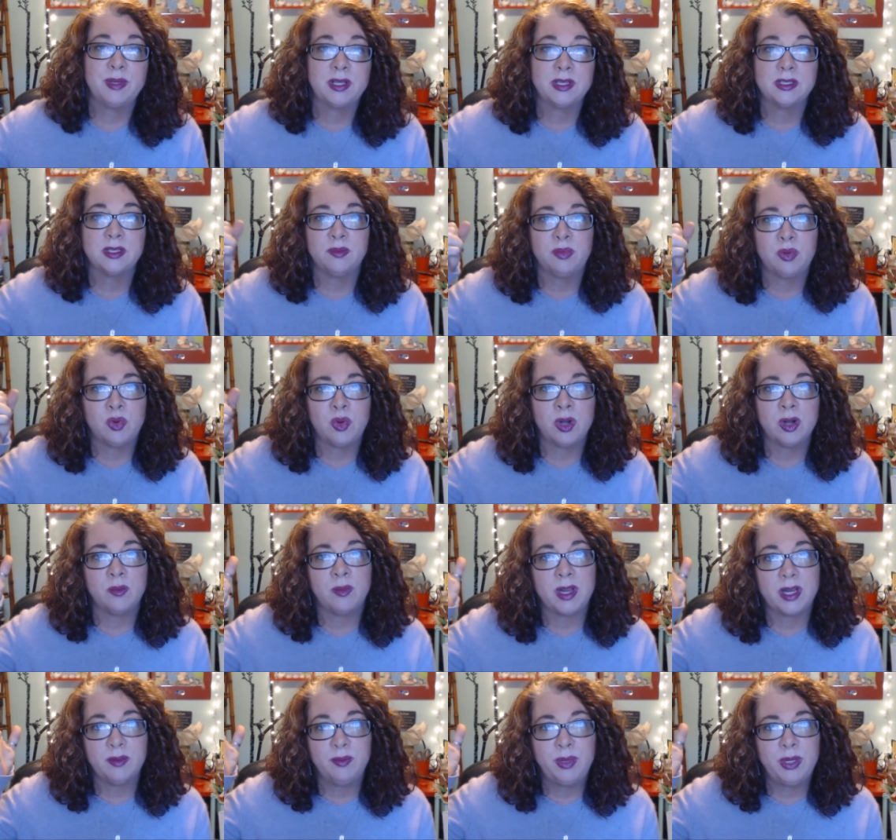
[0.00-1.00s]
it because the port
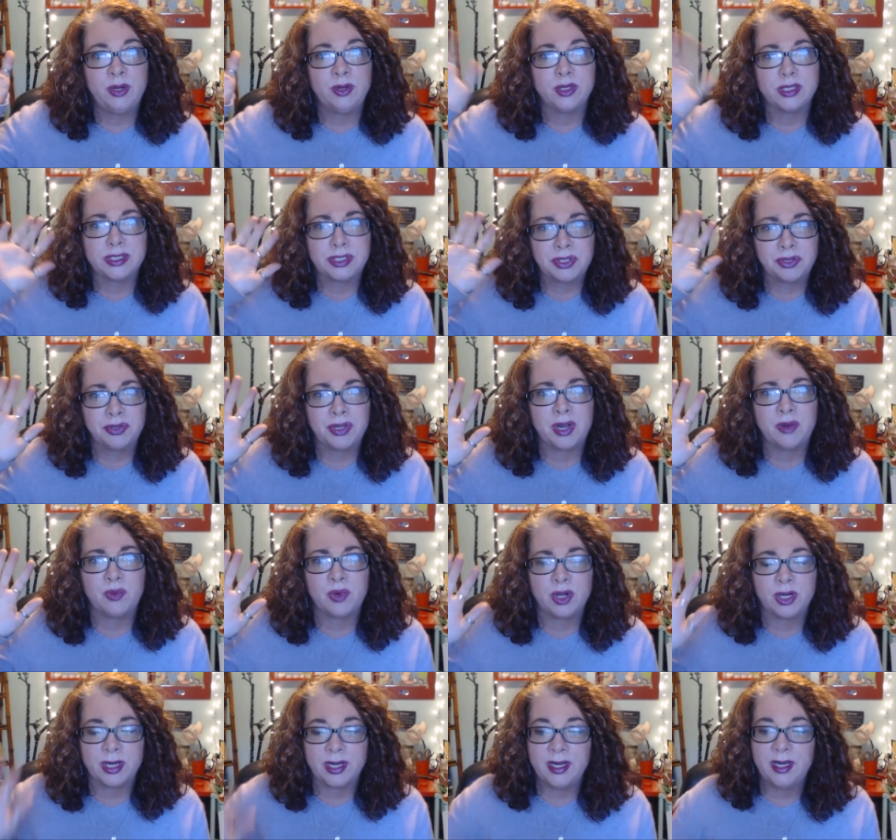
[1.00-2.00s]
on my computer is still not
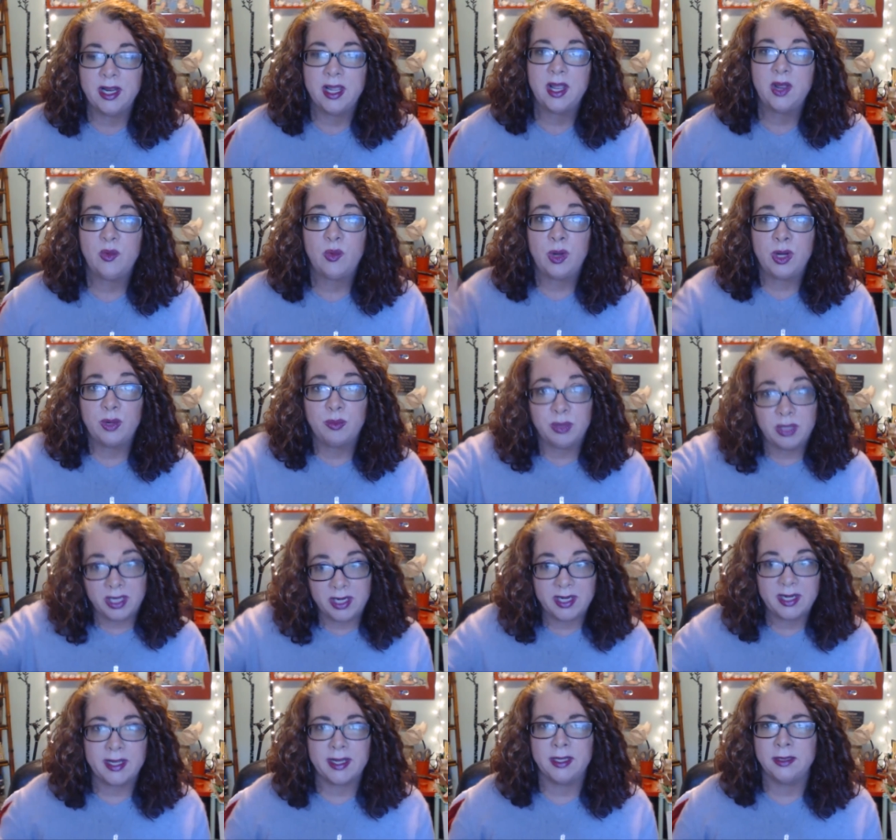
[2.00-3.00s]
working where you
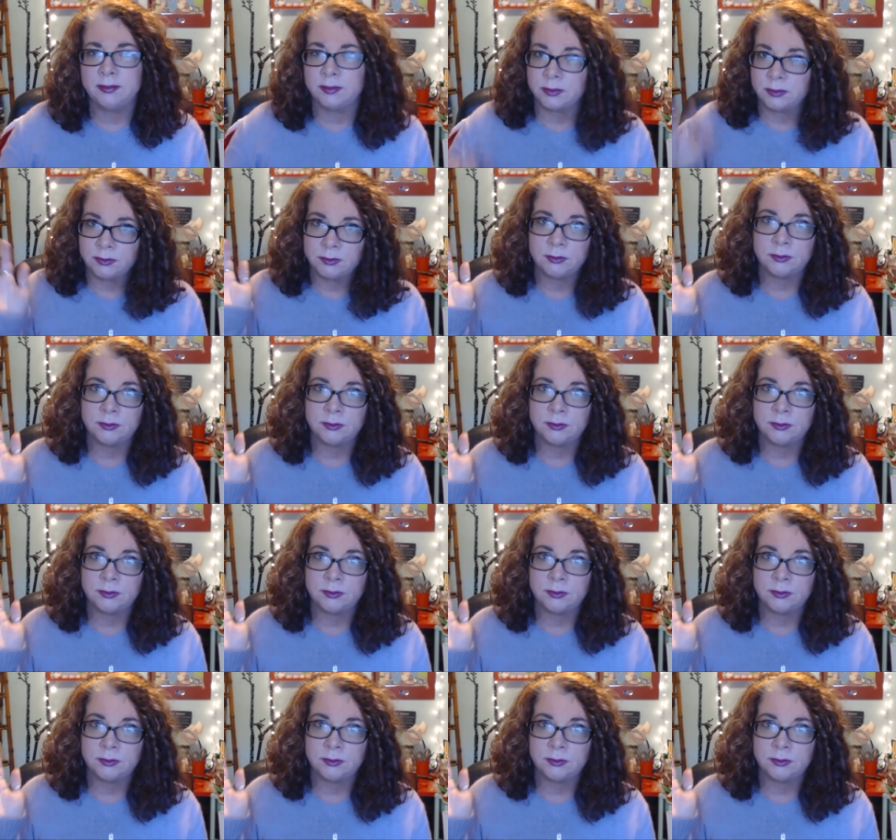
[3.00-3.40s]
plug it in.